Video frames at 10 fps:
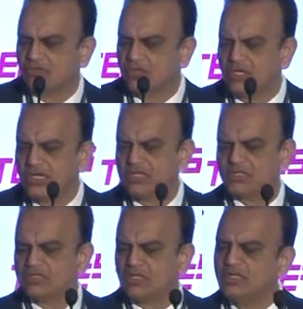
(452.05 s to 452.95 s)

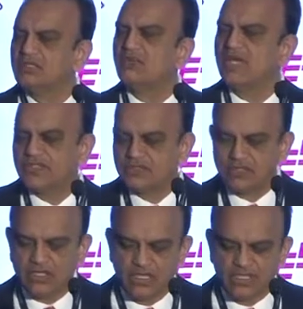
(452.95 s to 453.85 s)
large and
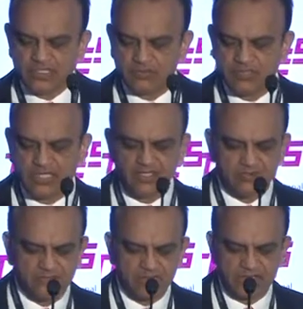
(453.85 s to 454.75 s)
otherwise
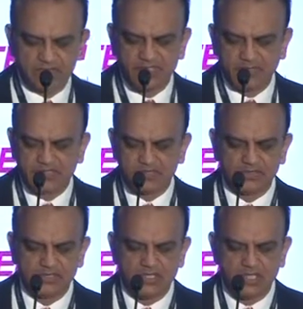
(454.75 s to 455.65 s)
unexplained reverse payments